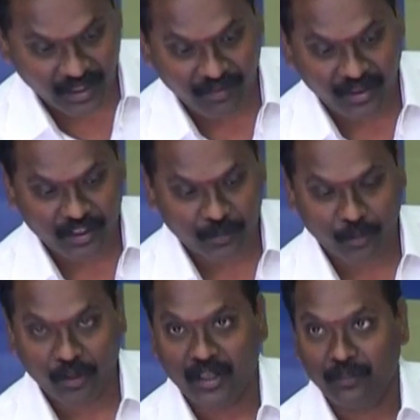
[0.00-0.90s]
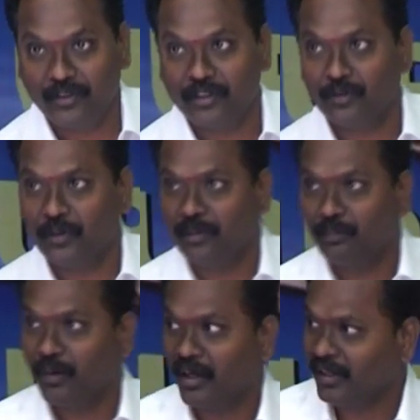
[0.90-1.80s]
the awareness program which we
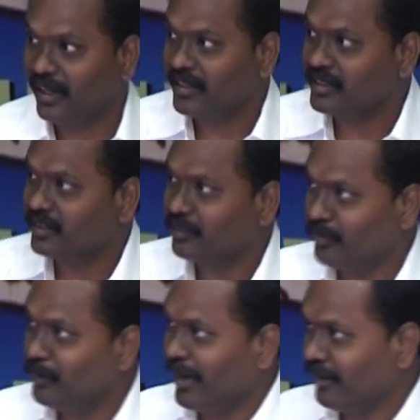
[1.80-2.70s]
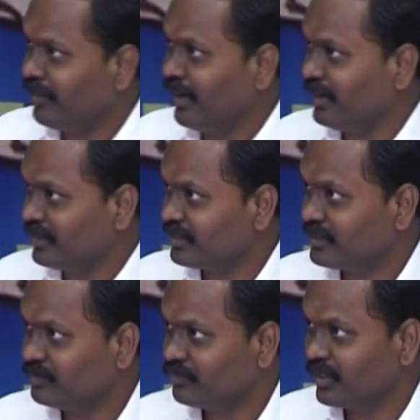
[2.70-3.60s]
broadcast may backfire
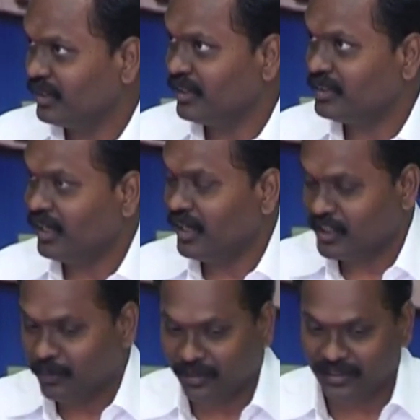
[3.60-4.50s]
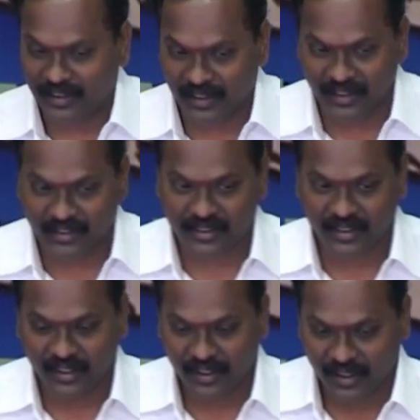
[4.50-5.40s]
us. These are all some of the threats
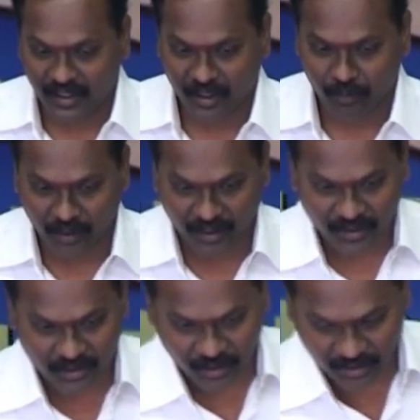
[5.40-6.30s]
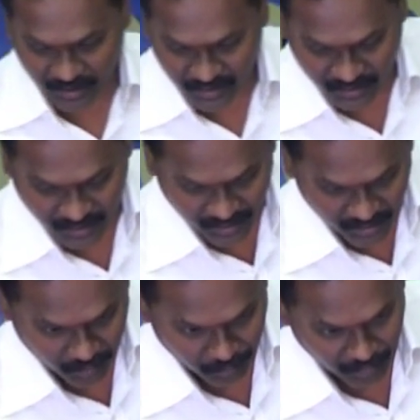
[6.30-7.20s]
on water resources,
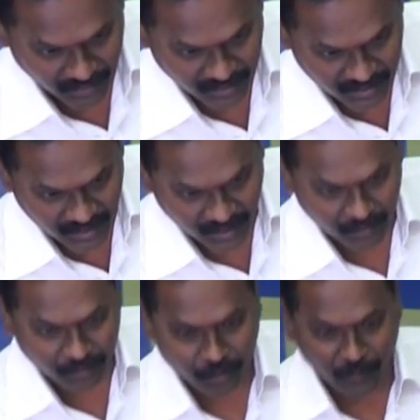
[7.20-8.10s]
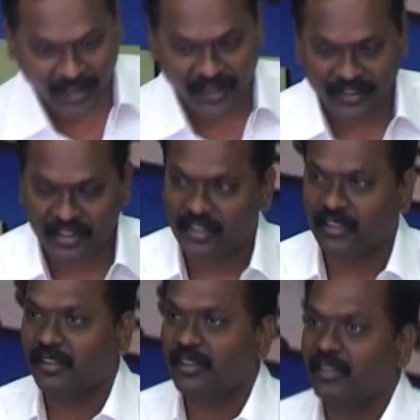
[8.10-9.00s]
but still to manage
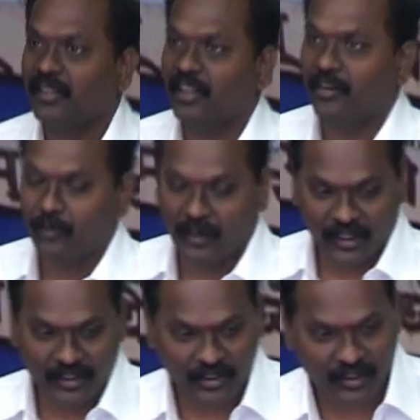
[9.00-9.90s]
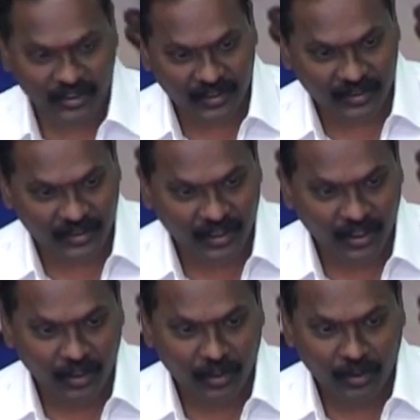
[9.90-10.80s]
our water resources,
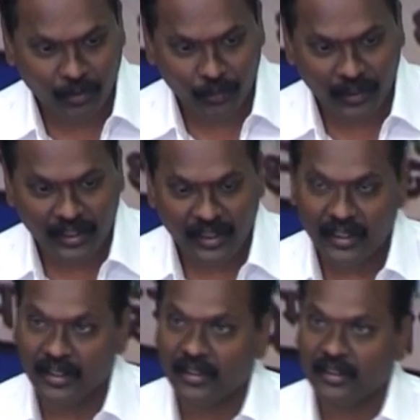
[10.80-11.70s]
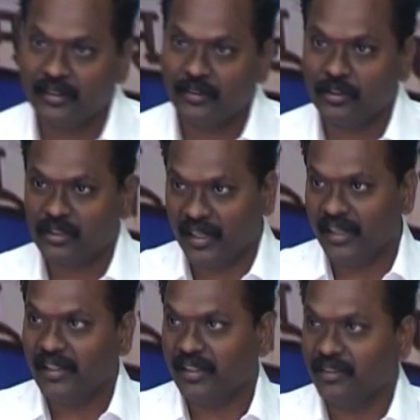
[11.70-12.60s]
we need to
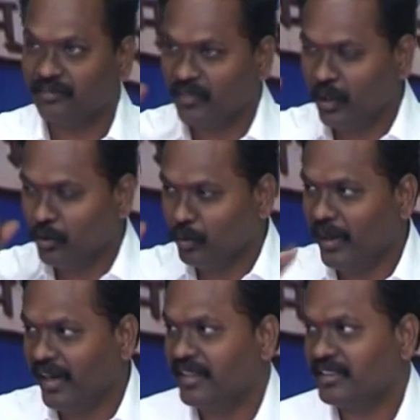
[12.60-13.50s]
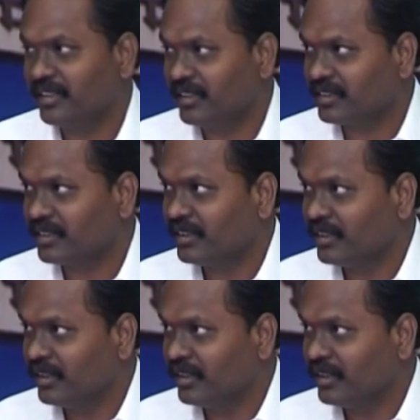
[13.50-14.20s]
study how to manage this